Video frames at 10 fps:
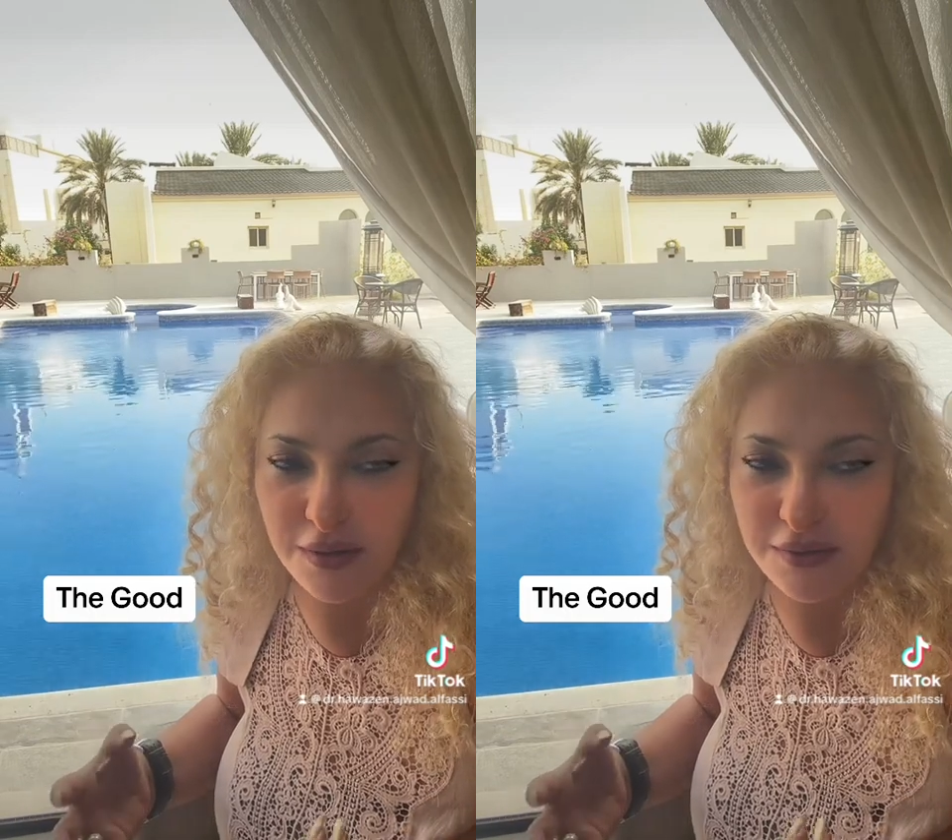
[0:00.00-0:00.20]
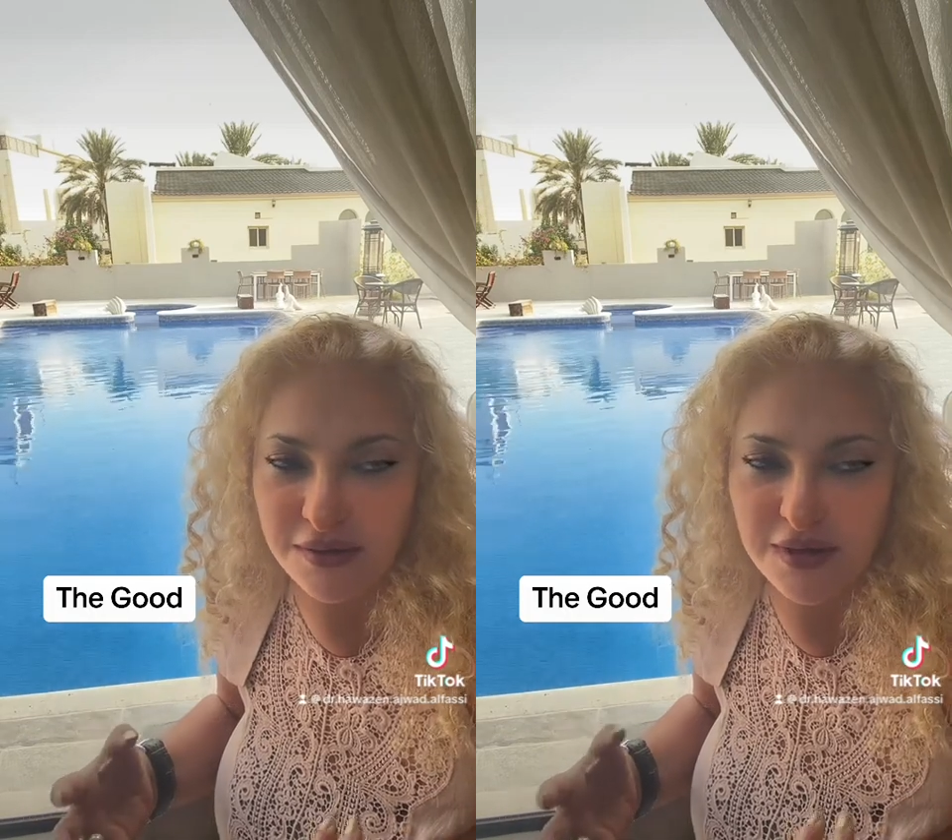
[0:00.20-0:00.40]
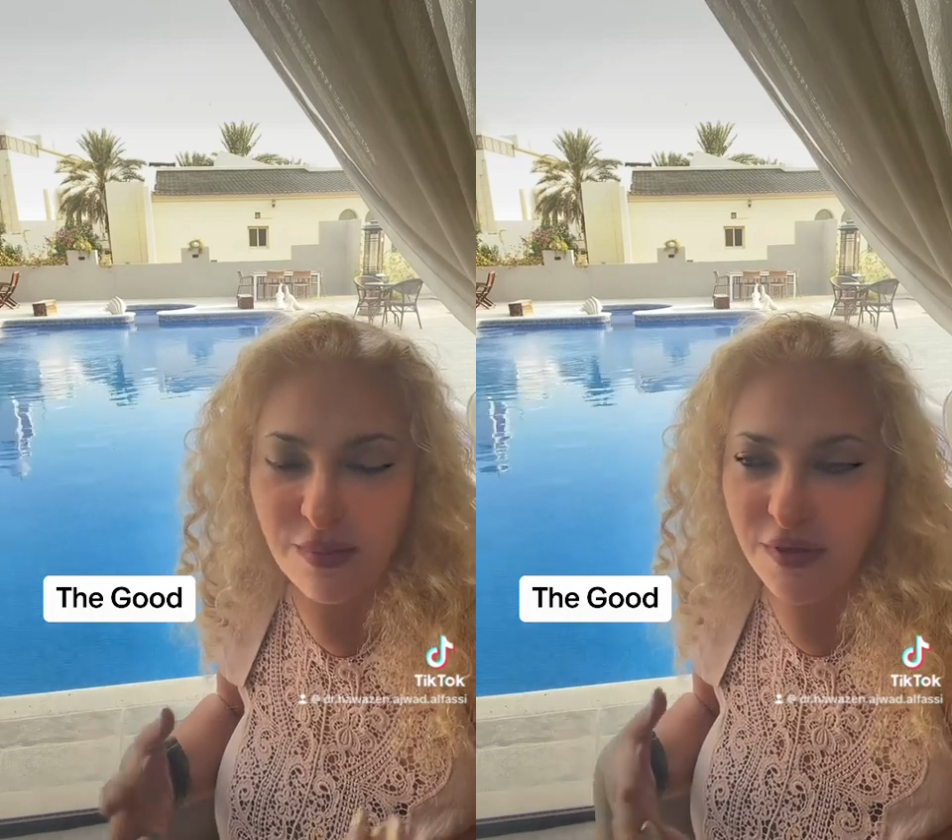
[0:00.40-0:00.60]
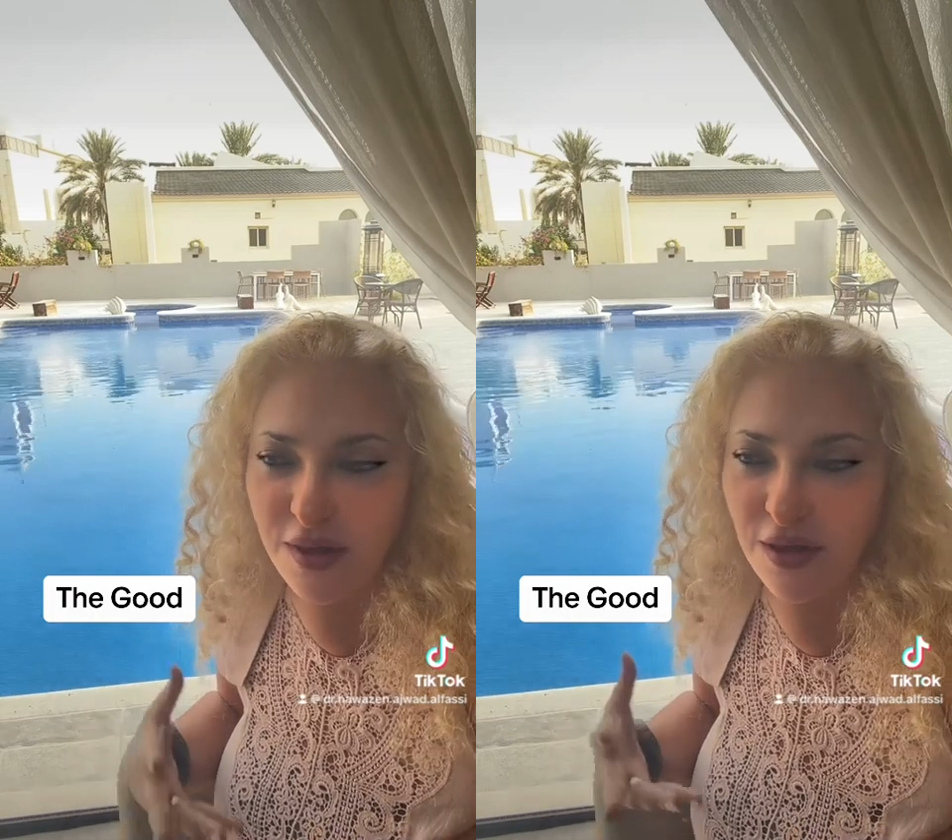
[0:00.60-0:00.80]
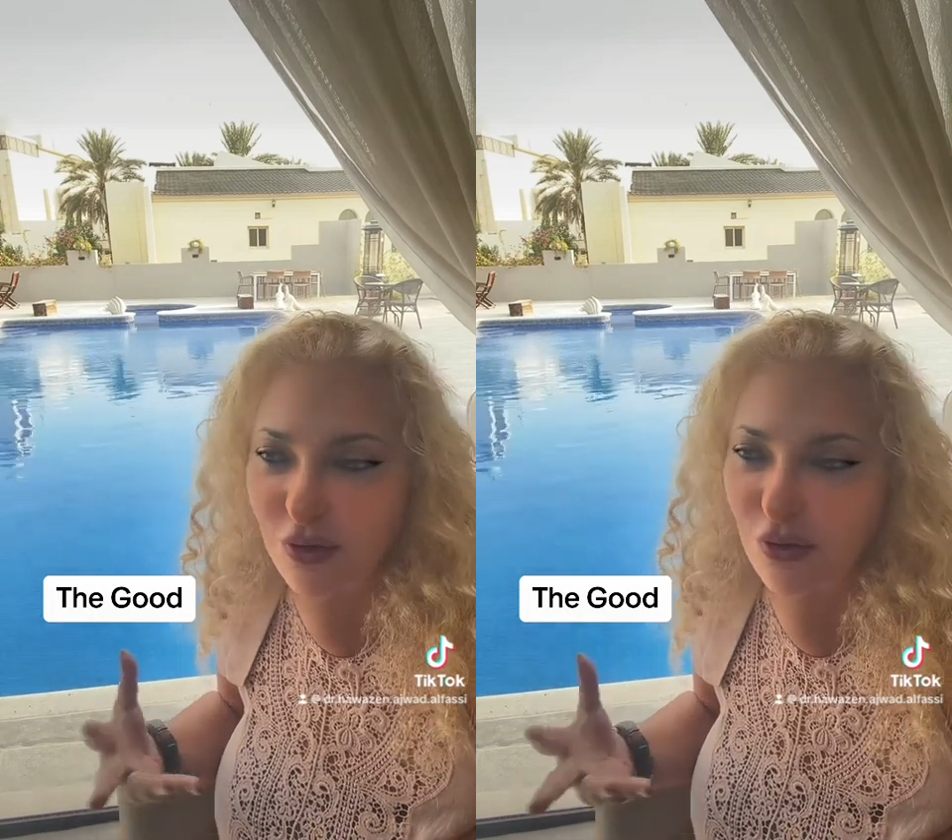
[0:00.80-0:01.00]

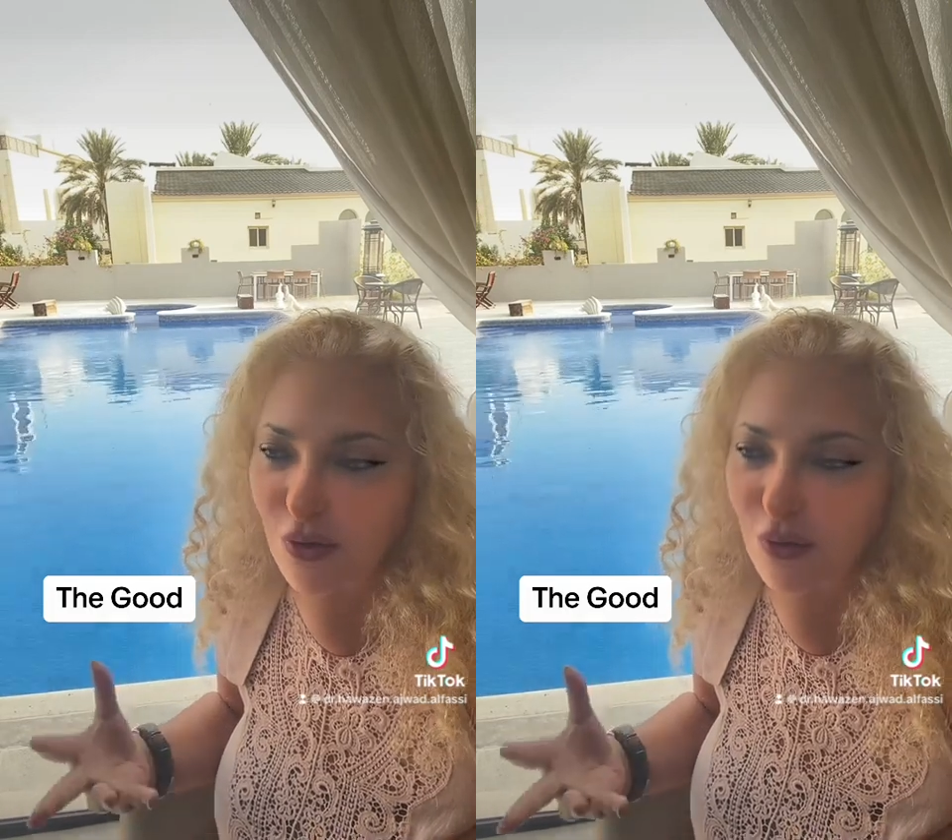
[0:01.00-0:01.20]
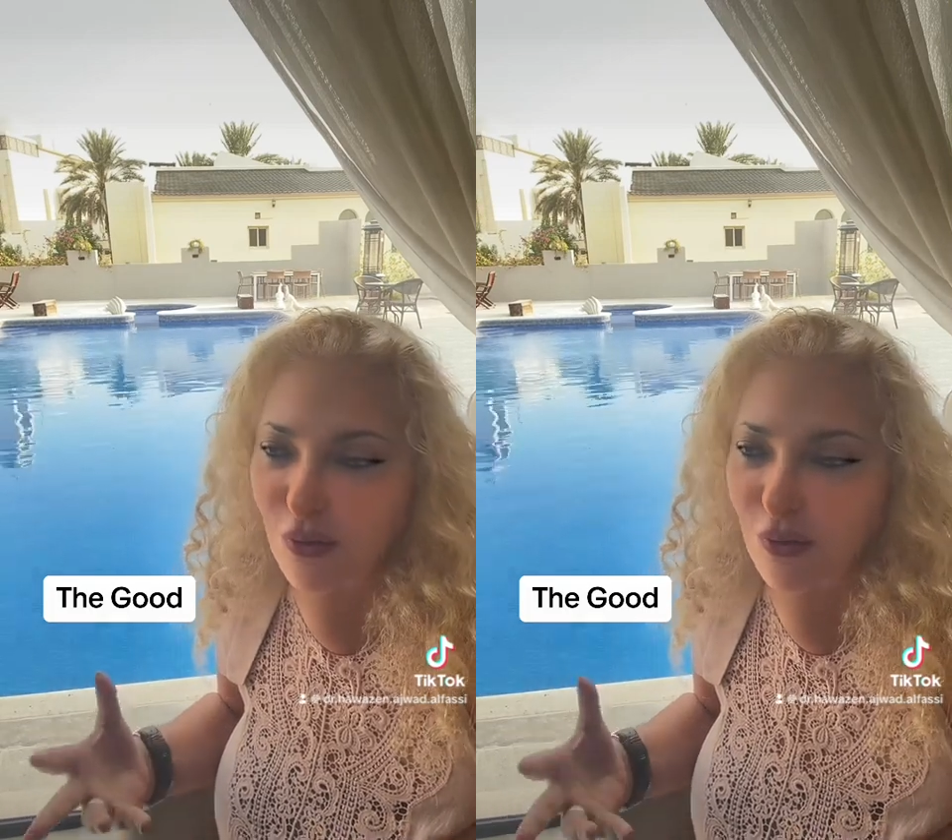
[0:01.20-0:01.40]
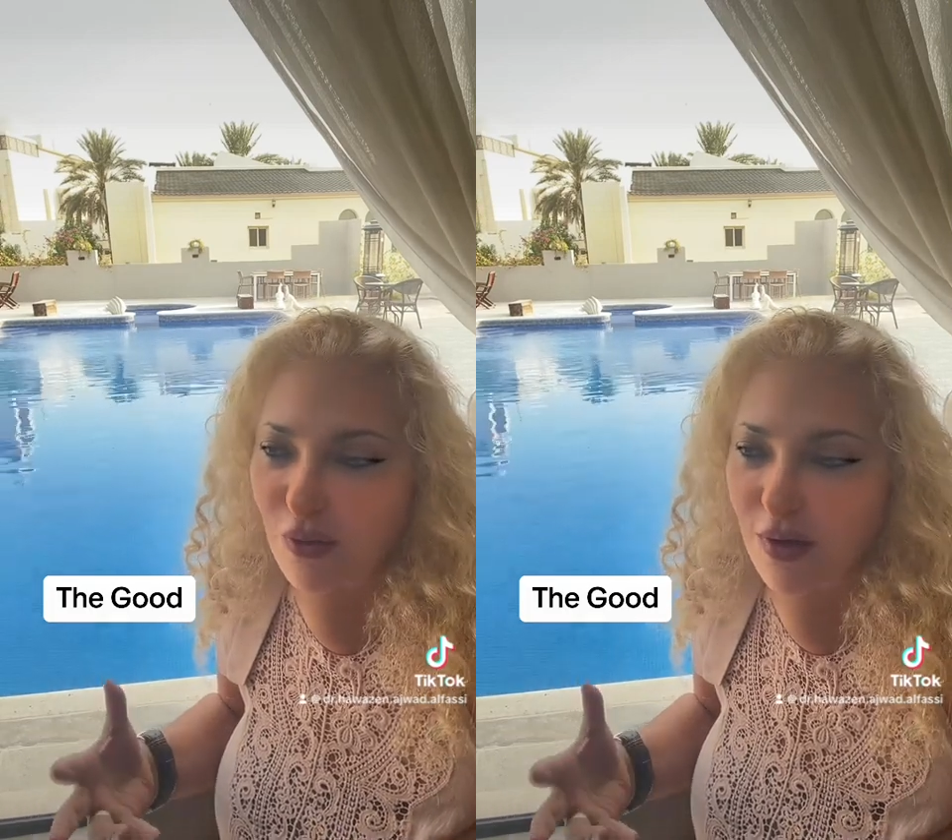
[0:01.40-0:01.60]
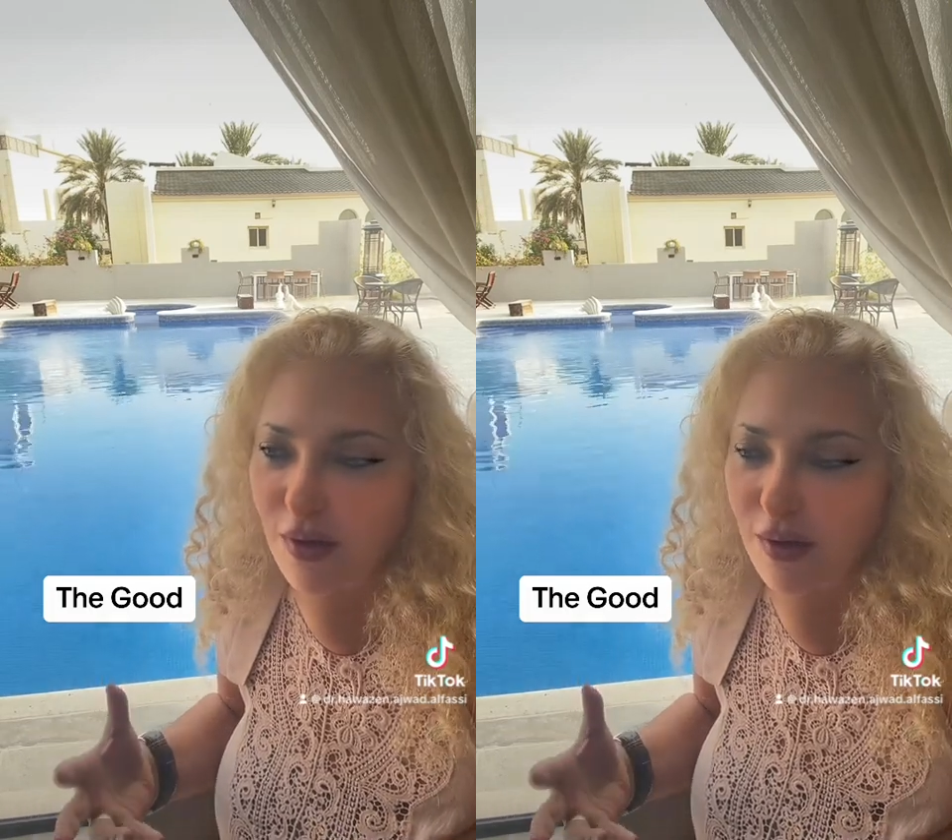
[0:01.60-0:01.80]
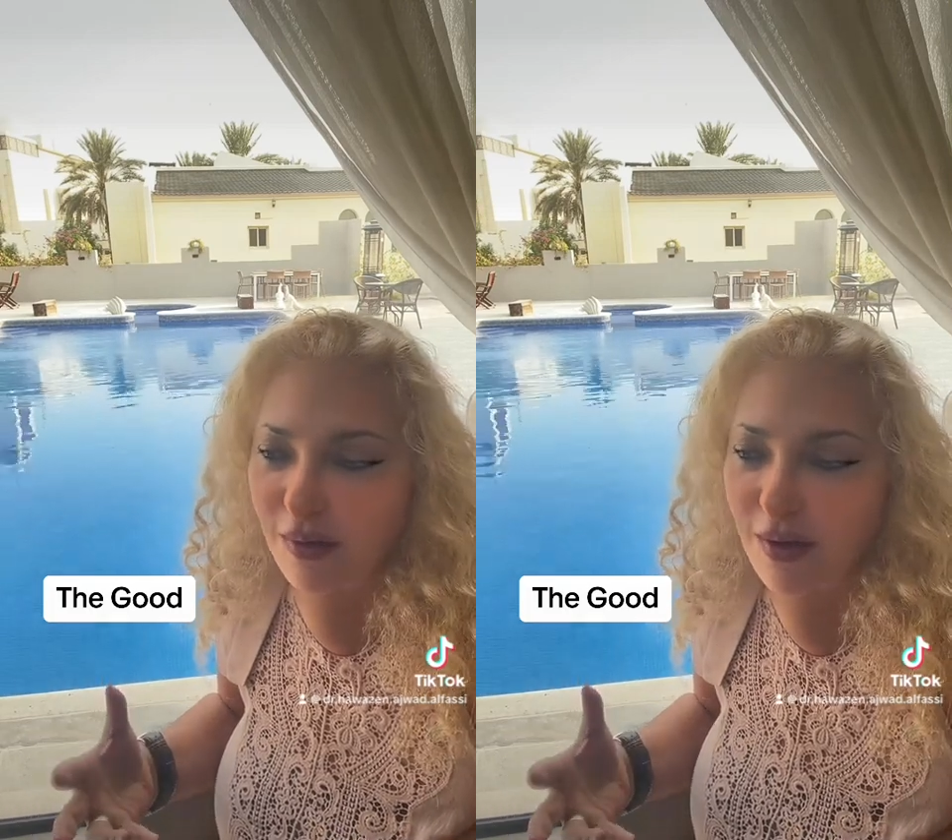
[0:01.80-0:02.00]
something, you know,